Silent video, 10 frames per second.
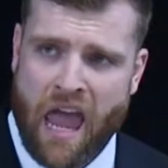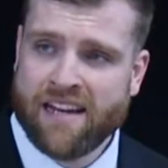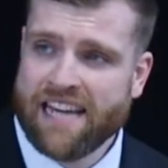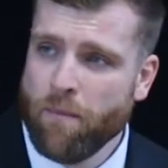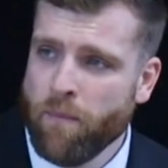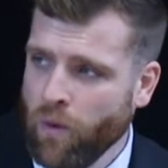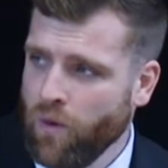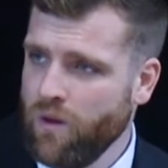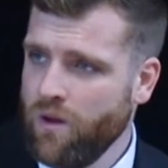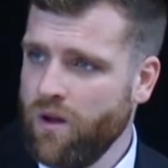Example.
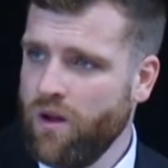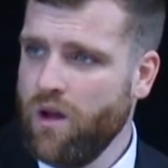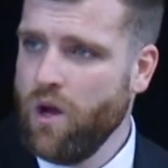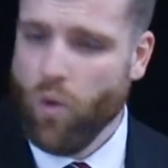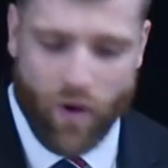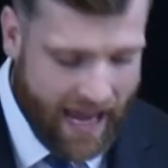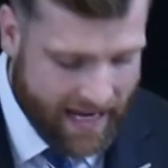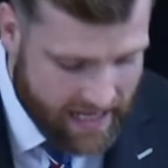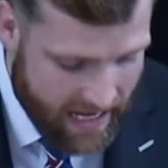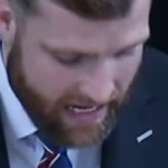We
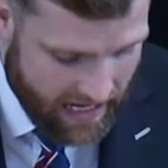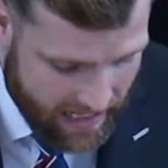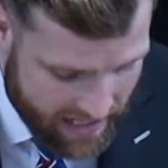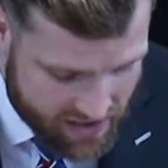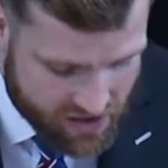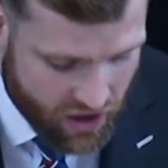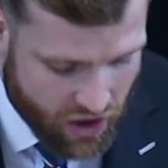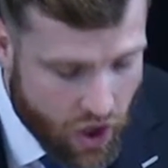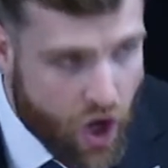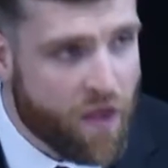had ears to
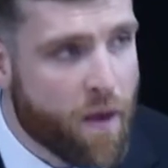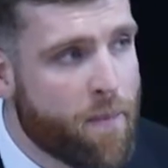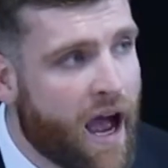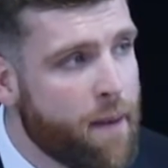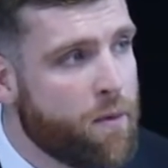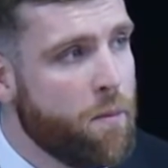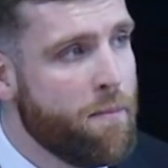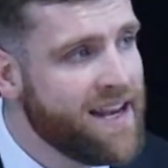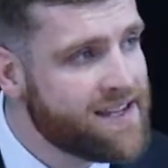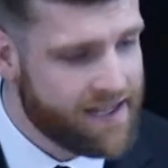hear the Bible
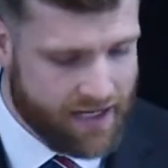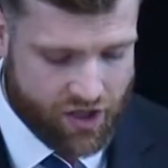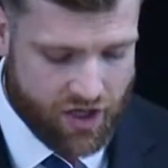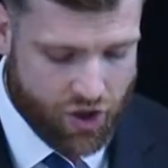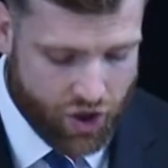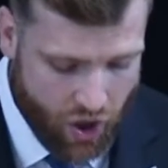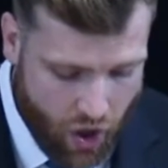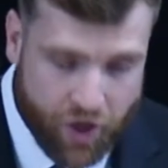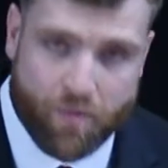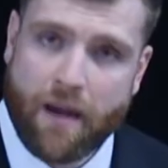message in
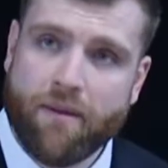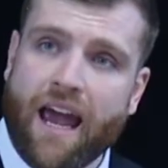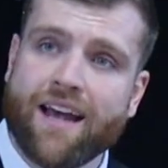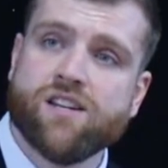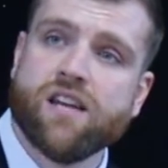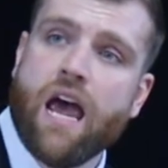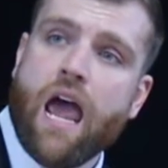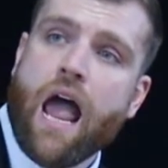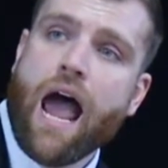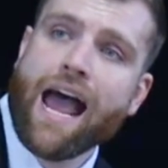church, maybe as,
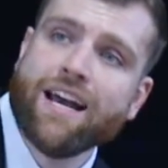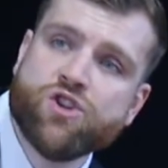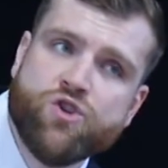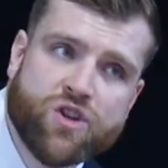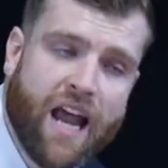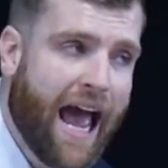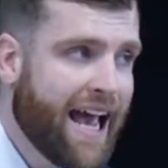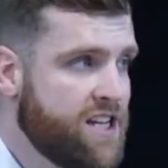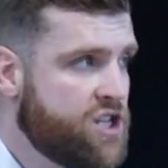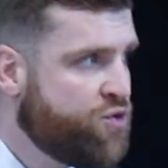as,
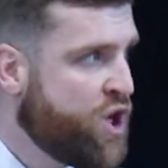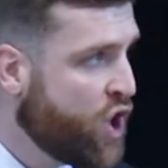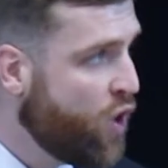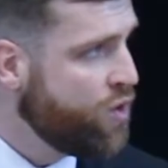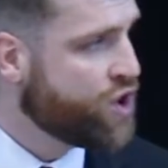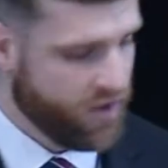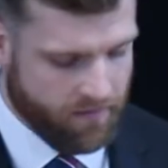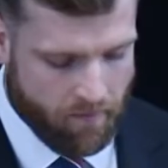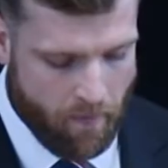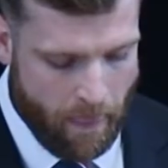as
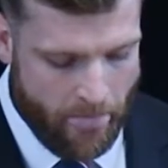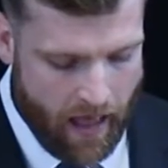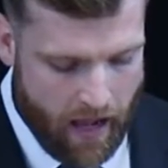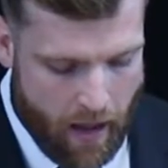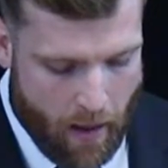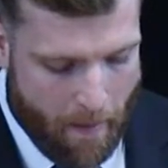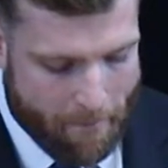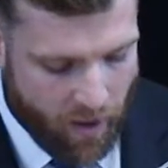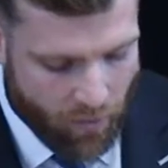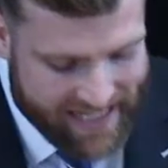children,
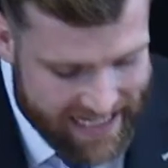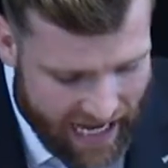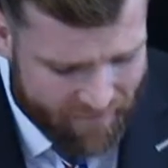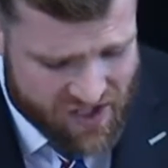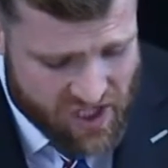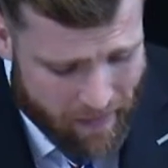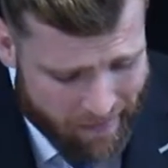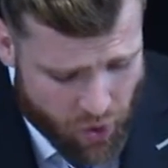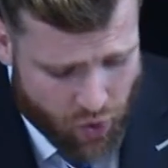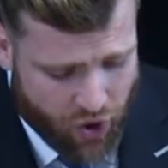but we didn't have the
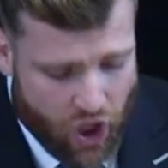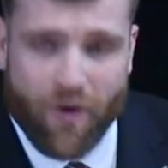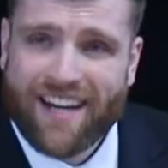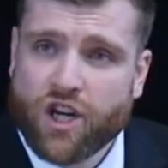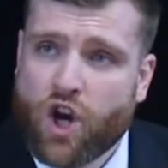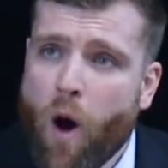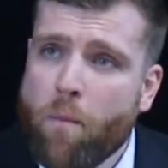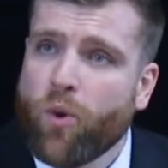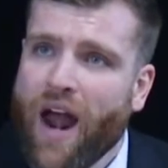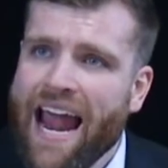spiritual hearing to
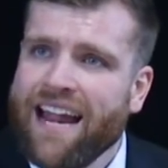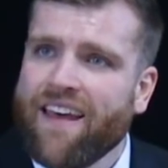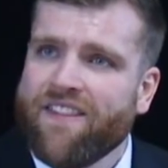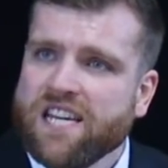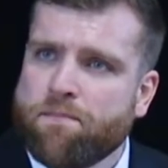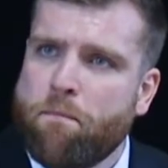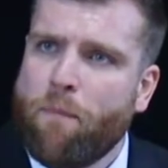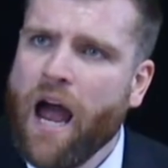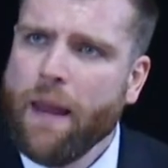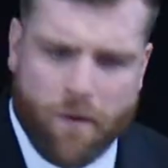comprehend that this
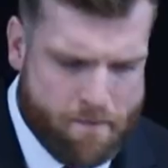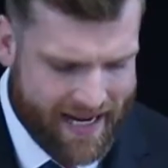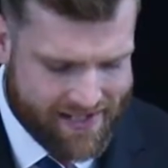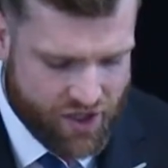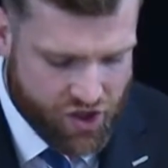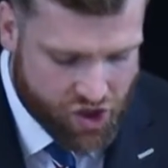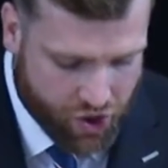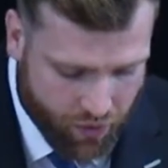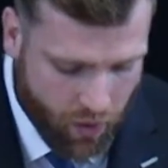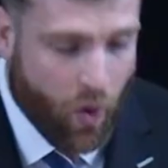Bible message is
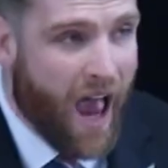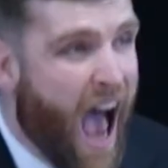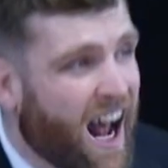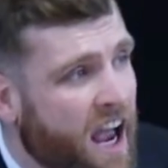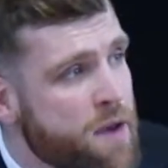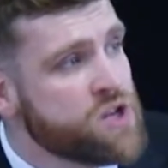true and I